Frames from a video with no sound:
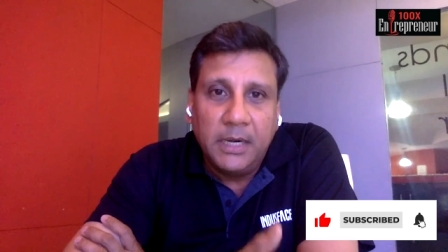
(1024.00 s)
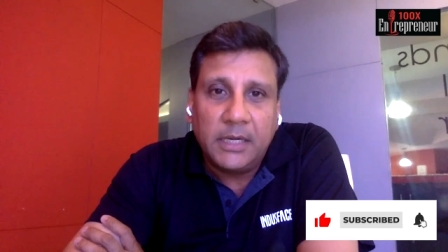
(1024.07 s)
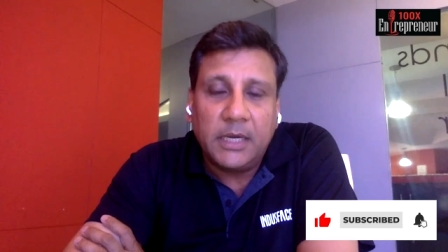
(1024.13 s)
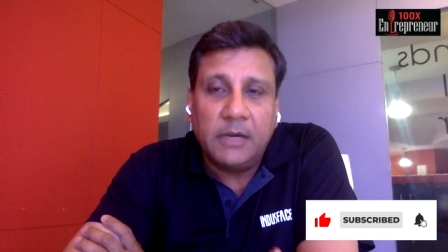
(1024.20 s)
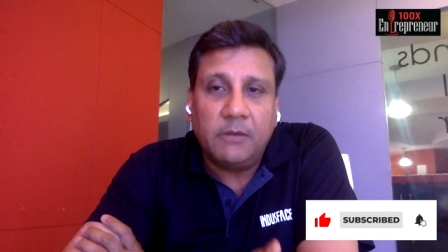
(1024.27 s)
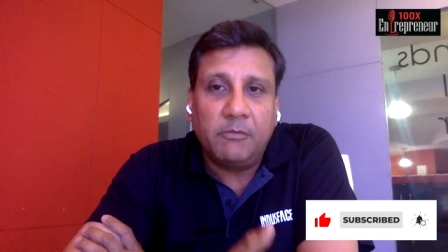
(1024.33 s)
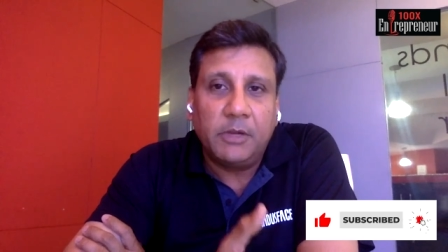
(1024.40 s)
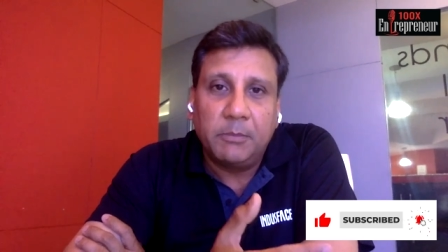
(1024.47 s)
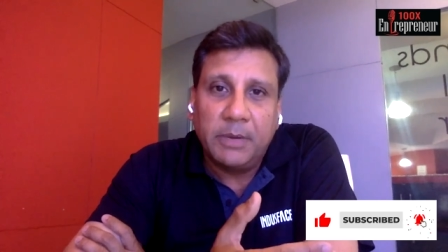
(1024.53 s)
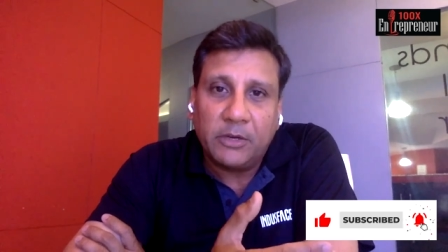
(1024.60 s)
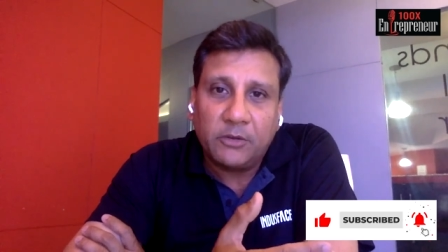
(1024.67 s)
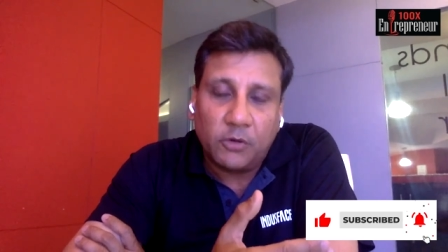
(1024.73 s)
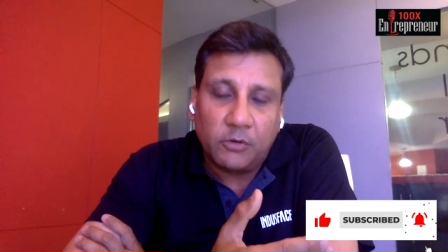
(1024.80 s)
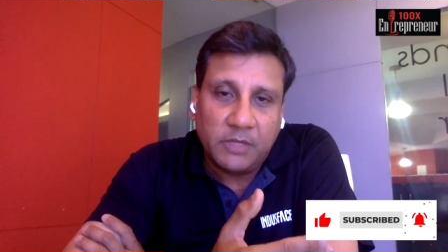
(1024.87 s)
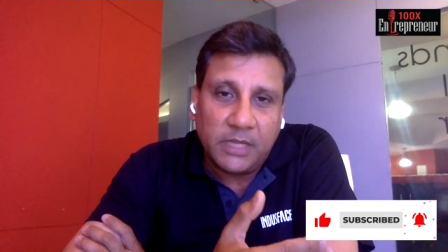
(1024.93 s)
we built it. We
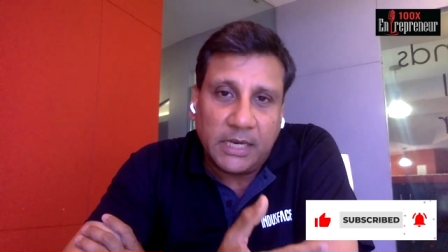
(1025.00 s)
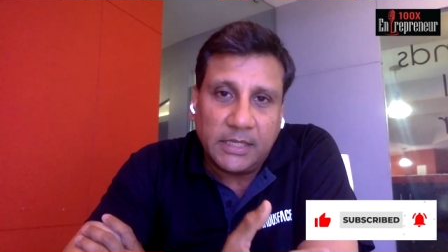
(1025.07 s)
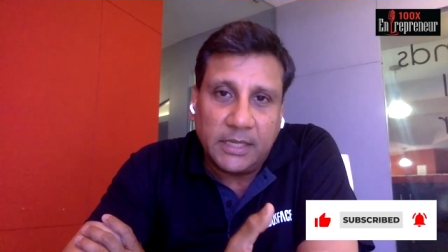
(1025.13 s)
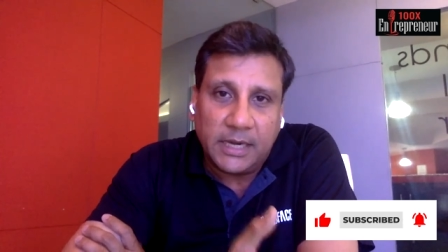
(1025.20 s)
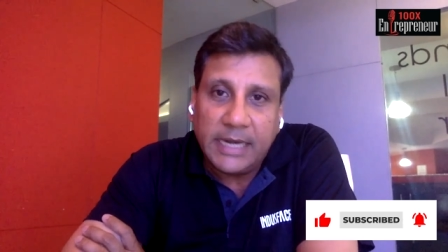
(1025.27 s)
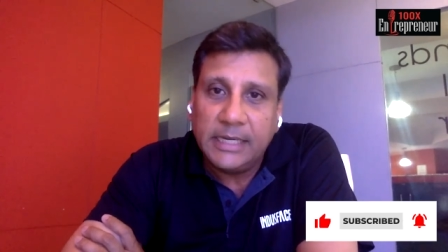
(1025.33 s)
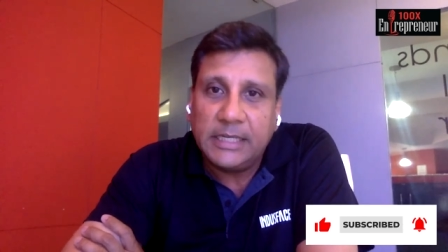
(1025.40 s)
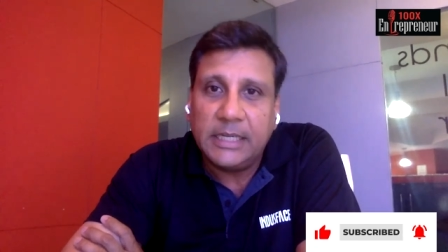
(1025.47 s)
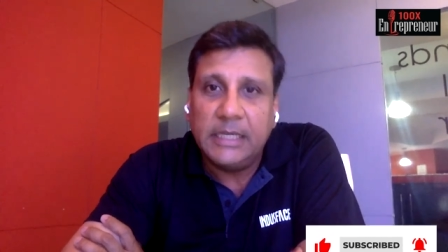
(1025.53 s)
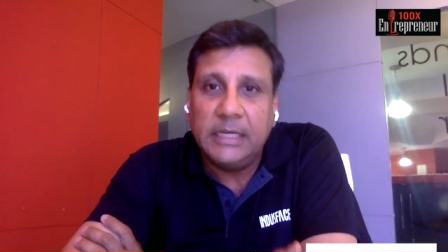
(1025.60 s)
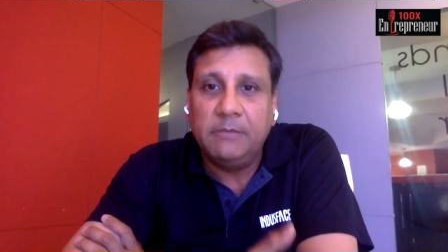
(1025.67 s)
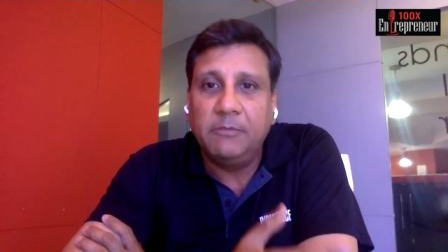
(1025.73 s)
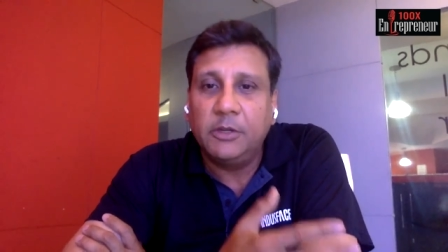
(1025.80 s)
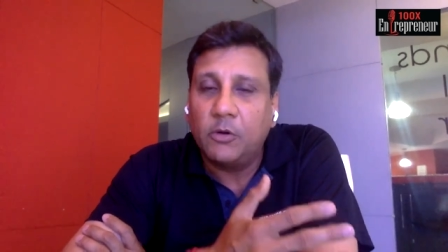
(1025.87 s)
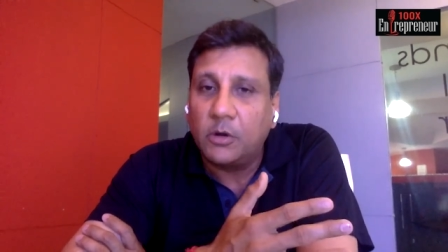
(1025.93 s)
made sure we had the right
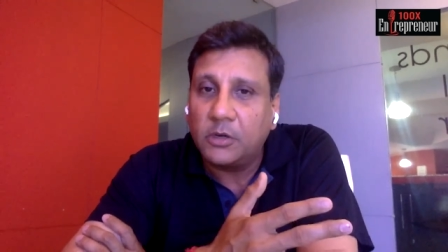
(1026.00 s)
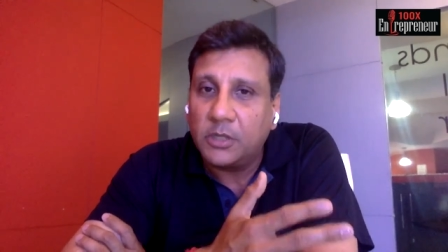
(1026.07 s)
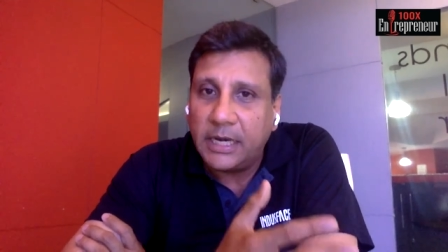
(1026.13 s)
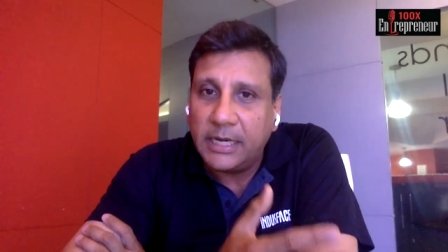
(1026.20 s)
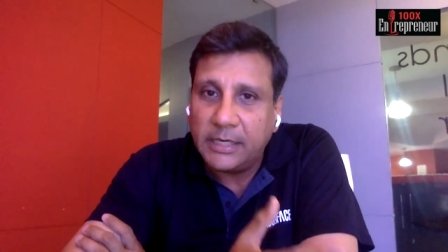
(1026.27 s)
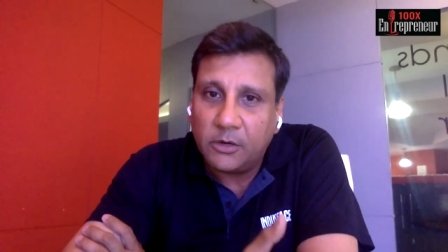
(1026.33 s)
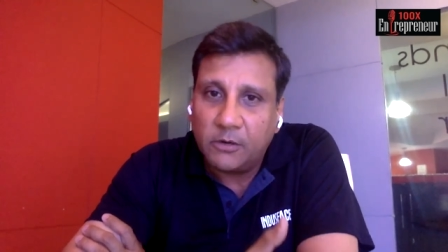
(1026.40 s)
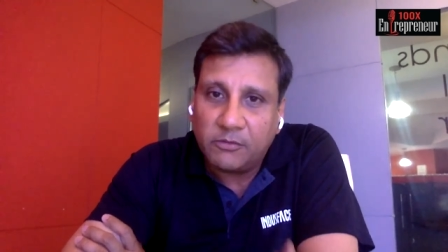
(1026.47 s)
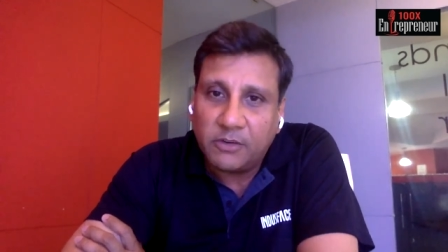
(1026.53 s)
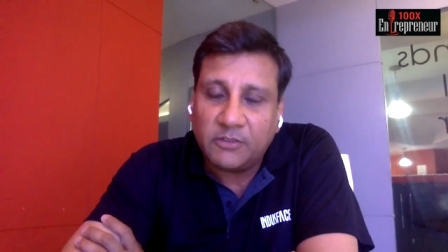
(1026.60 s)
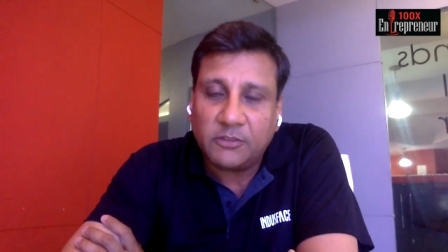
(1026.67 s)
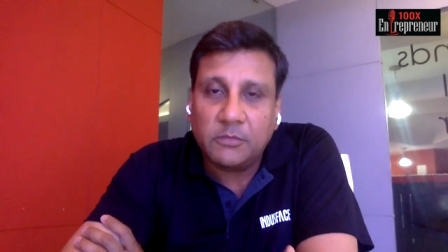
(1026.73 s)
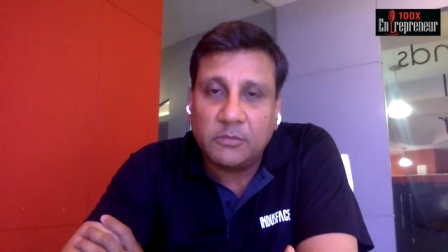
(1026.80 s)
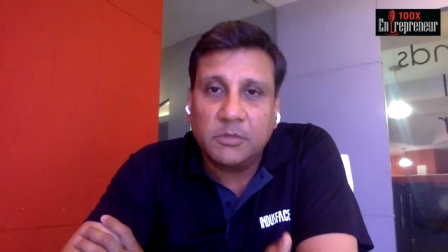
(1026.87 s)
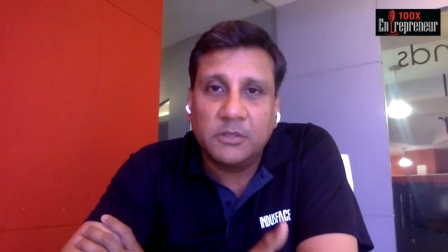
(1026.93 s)
team. We got the right kind of
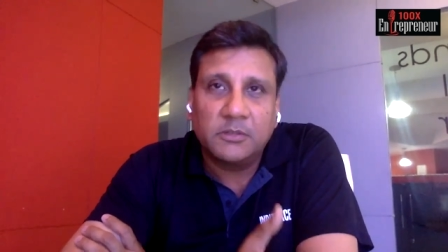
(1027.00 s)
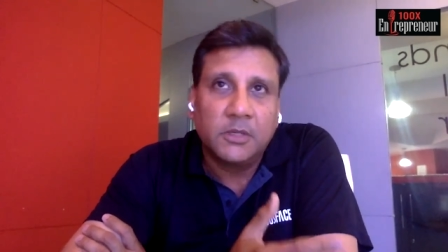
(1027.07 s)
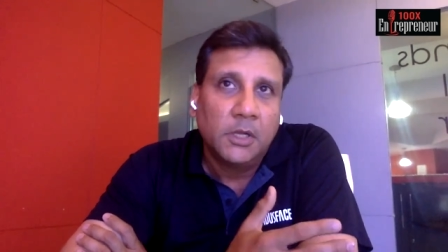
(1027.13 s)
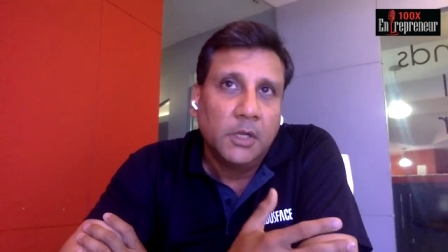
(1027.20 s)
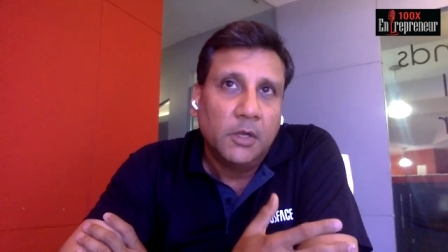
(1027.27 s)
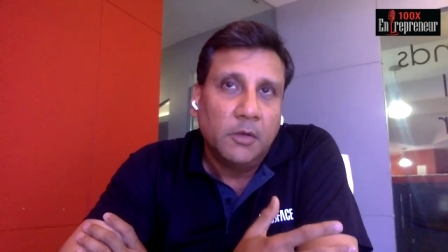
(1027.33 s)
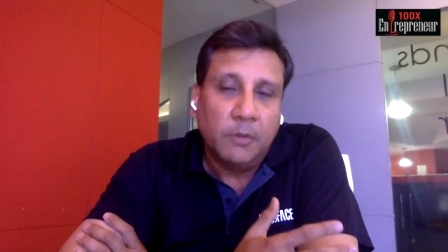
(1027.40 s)
customers.